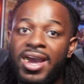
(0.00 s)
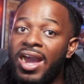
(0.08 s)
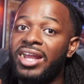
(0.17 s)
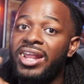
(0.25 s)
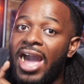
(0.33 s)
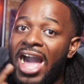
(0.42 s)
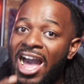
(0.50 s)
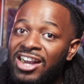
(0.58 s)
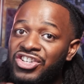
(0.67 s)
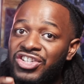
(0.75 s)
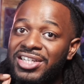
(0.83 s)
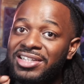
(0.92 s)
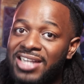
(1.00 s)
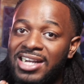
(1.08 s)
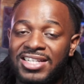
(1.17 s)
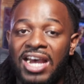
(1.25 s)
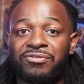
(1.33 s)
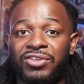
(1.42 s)
it actually
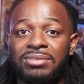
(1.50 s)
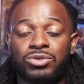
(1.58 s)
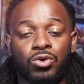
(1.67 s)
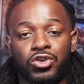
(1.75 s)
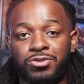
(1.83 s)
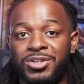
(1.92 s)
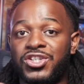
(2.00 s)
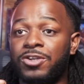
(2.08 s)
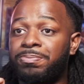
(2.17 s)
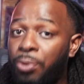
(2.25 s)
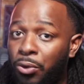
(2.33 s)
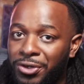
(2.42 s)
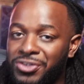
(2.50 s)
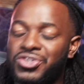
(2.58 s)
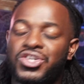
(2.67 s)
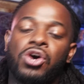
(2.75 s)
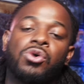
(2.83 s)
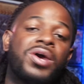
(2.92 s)
does have Flame Swordsman support,
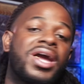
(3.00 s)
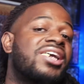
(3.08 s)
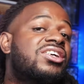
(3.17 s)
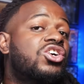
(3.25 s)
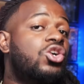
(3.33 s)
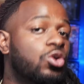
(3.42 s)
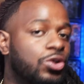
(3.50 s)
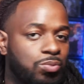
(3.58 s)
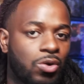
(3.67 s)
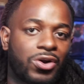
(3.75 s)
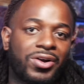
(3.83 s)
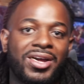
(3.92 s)
so it could work.